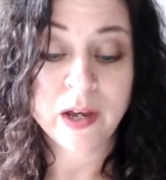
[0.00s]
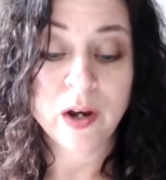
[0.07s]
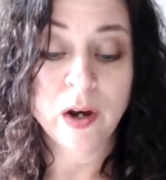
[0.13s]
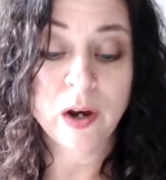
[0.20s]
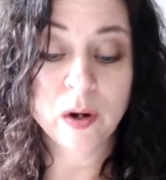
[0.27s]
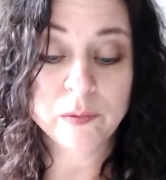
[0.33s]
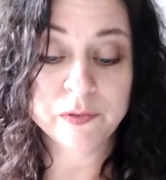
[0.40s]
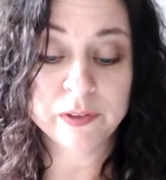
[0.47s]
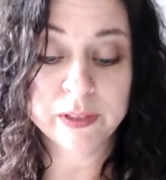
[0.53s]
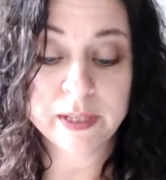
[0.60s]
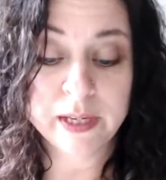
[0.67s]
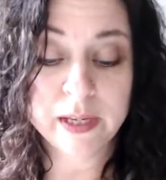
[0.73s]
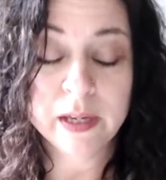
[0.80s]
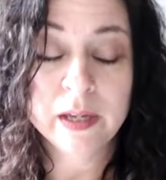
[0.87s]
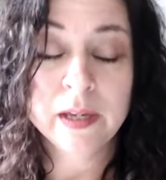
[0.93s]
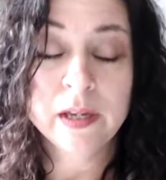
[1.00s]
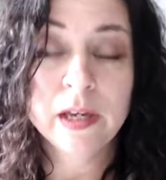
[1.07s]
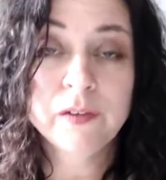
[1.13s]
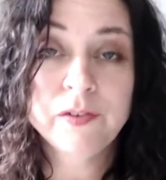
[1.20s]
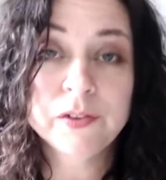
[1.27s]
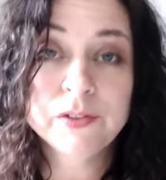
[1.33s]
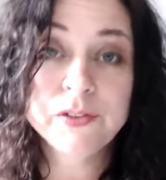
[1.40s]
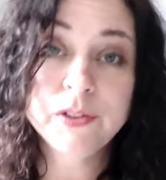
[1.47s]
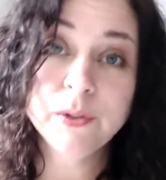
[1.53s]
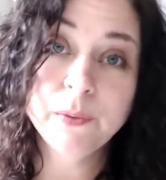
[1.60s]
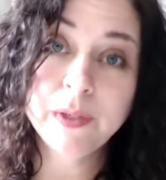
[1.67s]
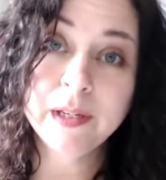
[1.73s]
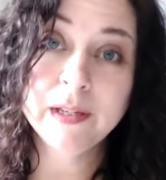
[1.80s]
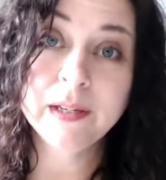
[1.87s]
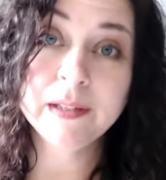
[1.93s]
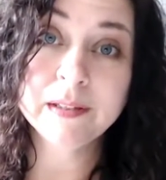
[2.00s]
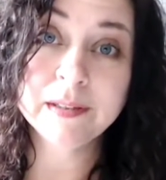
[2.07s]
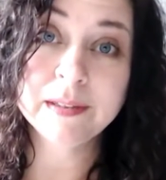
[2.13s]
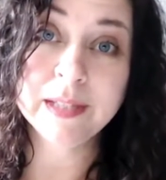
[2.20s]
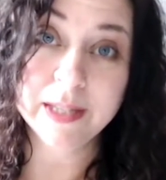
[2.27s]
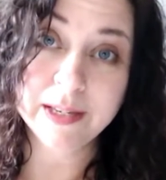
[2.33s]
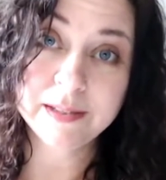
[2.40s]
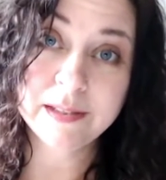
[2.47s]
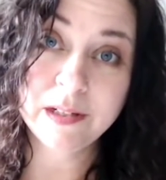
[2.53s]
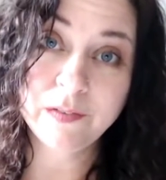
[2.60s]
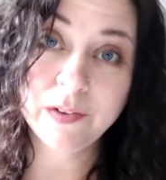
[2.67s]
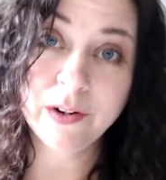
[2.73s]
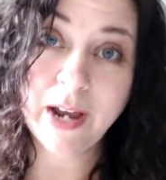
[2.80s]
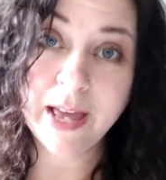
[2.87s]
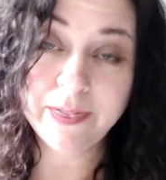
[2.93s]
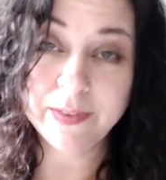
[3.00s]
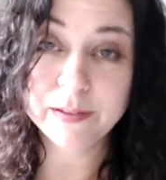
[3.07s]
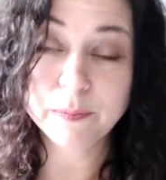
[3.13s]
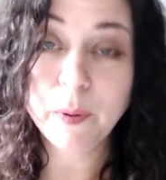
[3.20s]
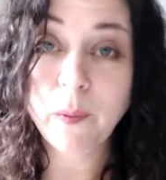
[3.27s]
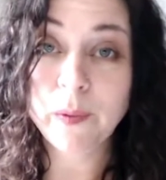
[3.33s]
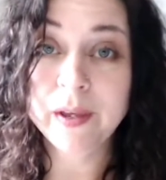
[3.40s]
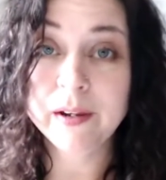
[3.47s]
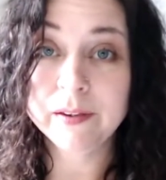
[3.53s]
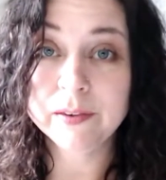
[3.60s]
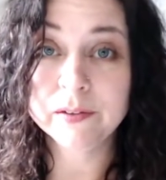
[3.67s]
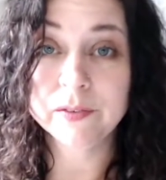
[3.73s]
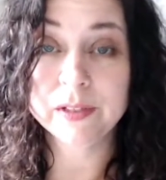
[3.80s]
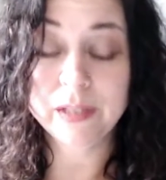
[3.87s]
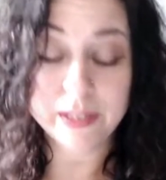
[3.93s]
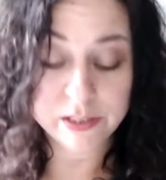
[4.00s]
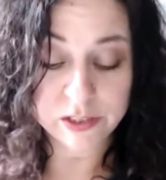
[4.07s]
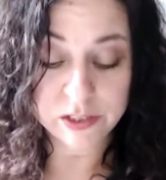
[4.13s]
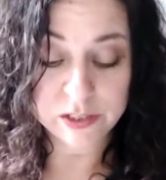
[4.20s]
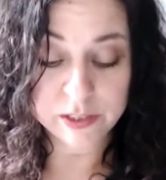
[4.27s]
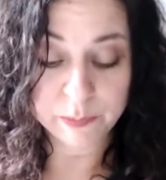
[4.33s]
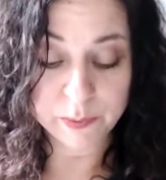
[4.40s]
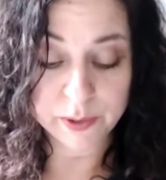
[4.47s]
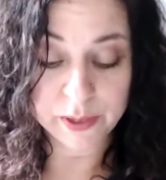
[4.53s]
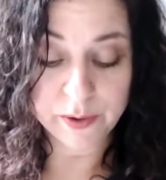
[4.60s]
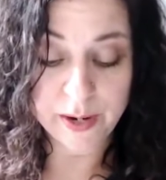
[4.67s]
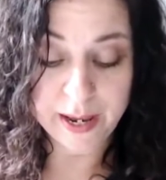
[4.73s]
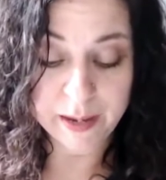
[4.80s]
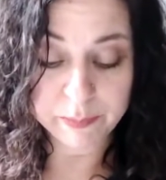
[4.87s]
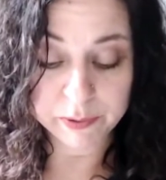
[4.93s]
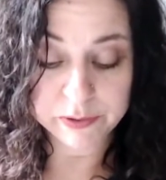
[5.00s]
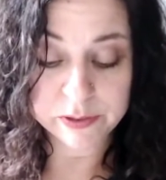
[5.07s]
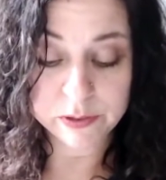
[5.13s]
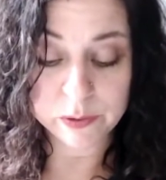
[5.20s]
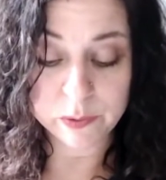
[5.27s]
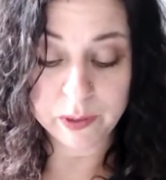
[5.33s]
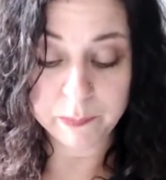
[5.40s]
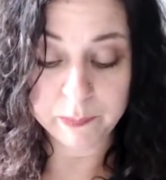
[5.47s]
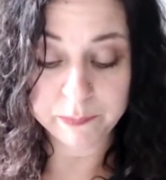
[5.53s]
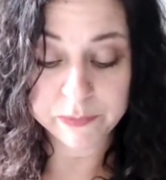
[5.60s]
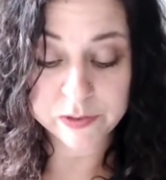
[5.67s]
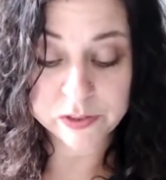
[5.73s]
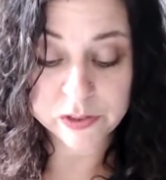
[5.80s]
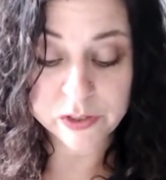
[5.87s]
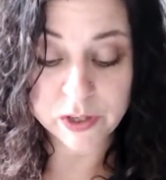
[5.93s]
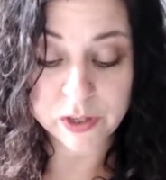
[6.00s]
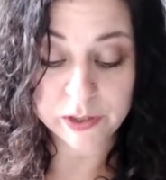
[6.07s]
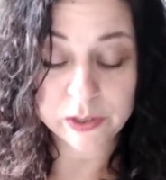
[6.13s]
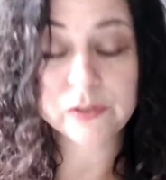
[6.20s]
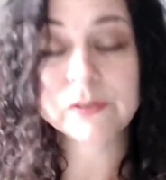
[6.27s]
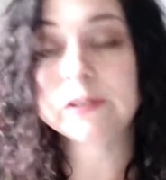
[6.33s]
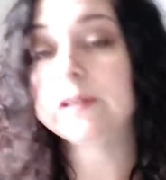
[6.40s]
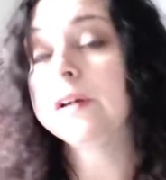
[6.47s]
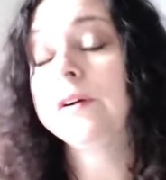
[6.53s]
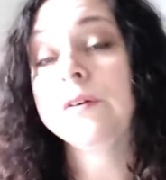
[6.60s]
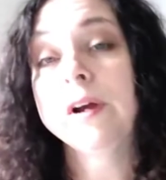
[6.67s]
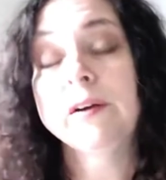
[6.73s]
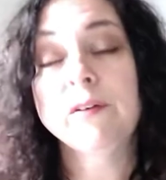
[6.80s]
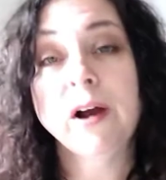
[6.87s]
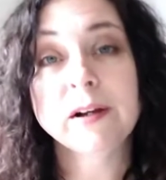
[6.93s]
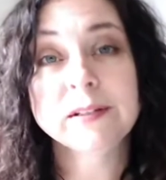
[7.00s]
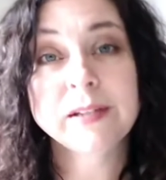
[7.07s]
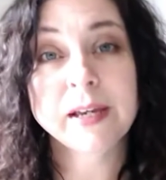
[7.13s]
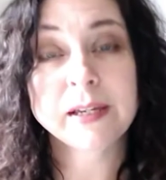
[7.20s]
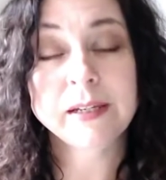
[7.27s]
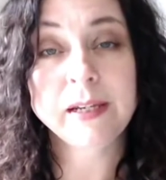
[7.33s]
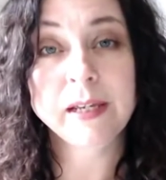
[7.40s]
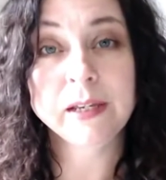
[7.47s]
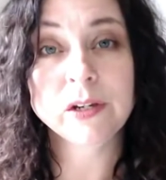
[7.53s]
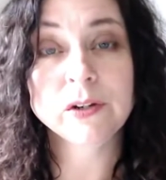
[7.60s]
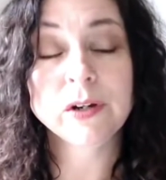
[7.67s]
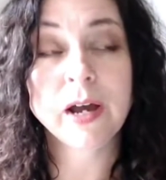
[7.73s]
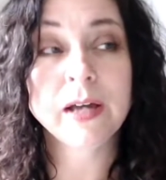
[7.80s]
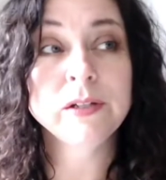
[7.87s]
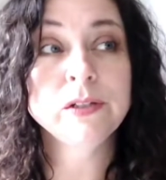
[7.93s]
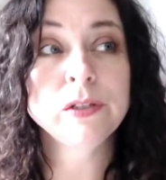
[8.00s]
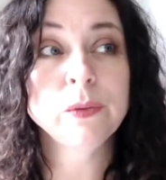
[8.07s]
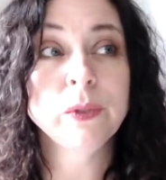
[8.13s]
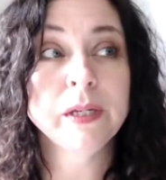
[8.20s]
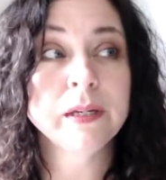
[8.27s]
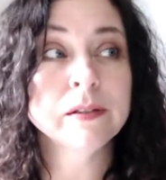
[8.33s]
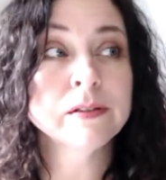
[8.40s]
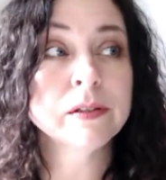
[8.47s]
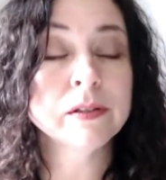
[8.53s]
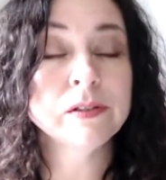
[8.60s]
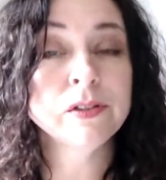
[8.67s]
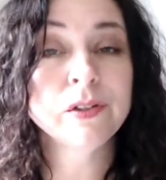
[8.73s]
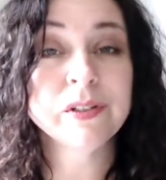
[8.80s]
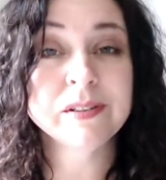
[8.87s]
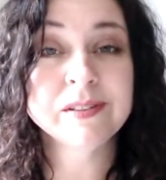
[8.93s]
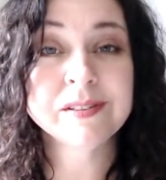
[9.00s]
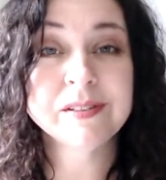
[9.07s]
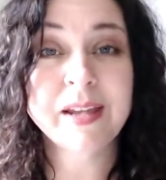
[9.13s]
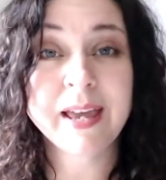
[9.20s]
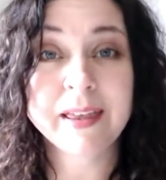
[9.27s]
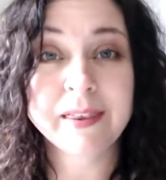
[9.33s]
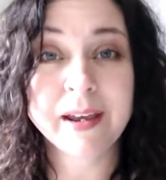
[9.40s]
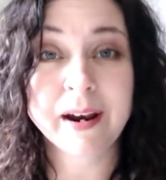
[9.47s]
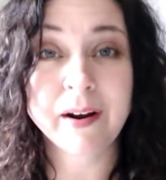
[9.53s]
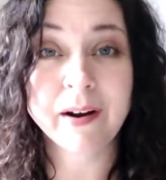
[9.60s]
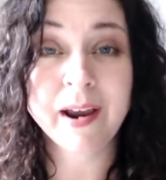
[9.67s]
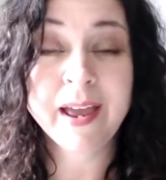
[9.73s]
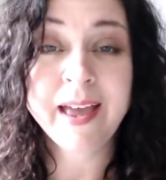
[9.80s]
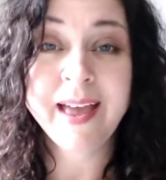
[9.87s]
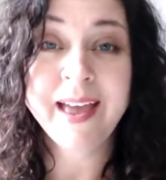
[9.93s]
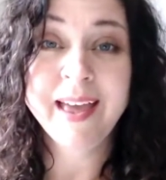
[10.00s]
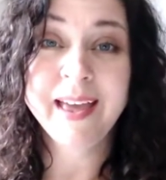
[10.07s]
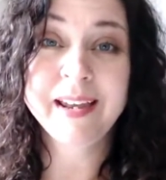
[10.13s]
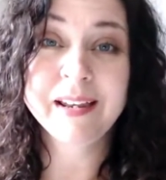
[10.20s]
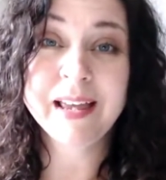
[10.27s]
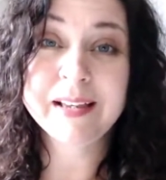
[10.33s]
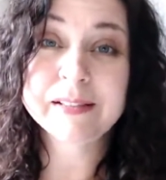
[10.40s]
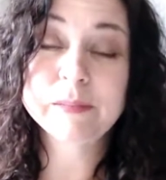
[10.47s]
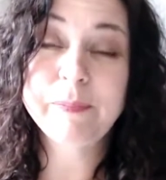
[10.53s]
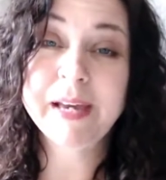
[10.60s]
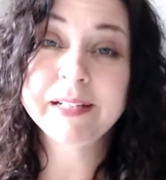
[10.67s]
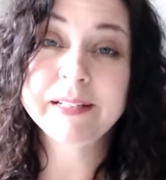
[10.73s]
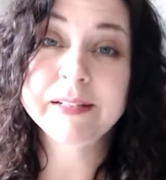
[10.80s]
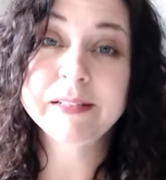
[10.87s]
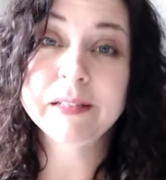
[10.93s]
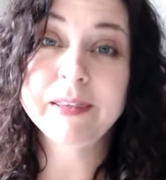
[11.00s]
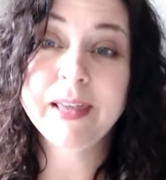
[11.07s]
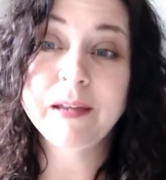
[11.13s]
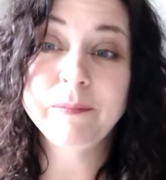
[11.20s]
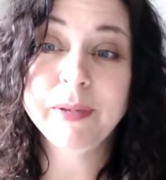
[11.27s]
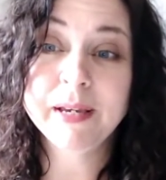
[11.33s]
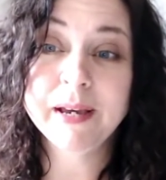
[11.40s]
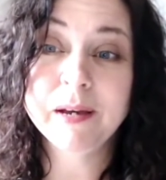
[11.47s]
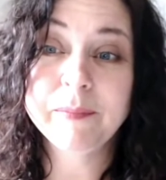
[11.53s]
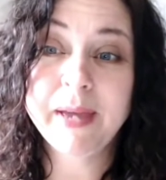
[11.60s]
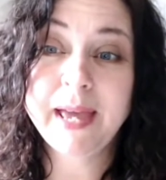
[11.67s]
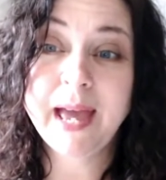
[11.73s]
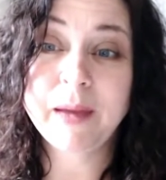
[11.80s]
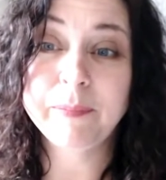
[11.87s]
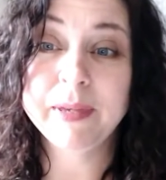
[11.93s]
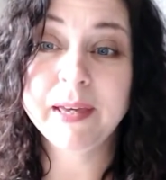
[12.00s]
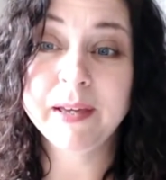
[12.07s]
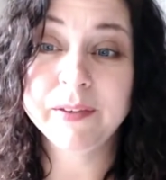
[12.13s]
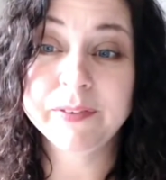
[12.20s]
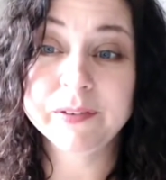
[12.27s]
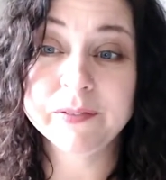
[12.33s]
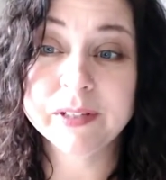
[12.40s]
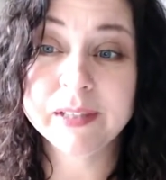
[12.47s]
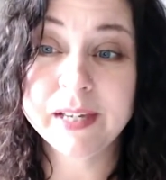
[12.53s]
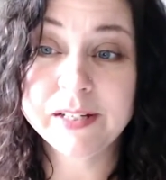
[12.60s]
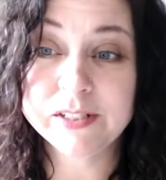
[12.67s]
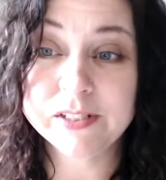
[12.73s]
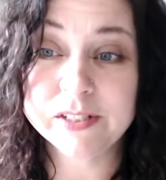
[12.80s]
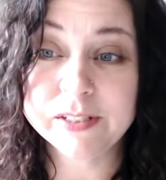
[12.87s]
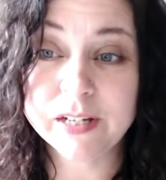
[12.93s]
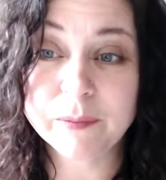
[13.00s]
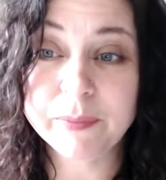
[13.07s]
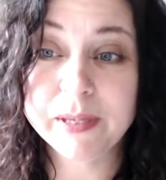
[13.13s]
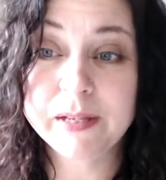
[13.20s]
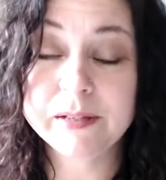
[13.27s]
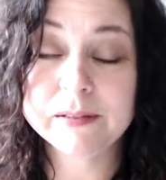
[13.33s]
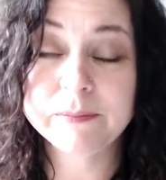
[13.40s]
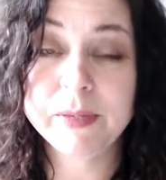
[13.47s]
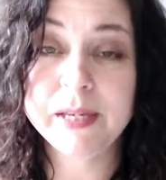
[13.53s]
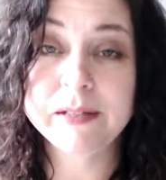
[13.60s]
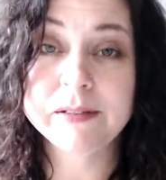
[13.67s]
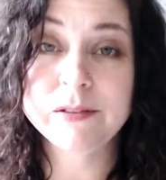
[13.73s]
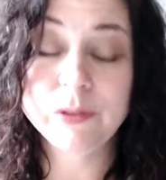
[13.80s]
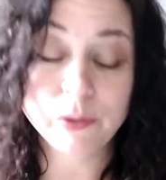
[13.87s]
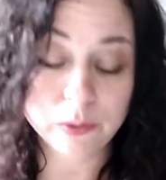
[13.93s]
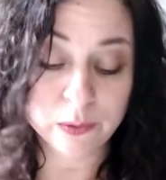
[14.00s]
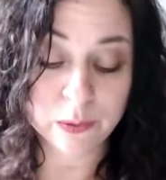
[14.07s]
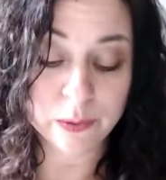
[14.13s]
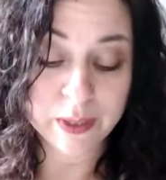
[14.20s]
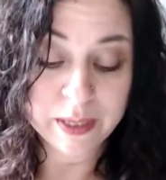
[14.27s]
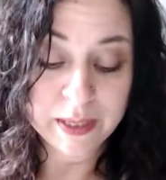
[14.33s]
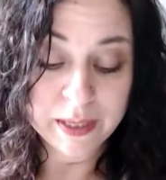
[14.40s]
Hopefully, if you're doing this and if you're at this point in the relationship where you're able to start using a gray rock technique, you're not doing it so that you can stay there and expect it to then become a happy, healthy relationship. It is meant to,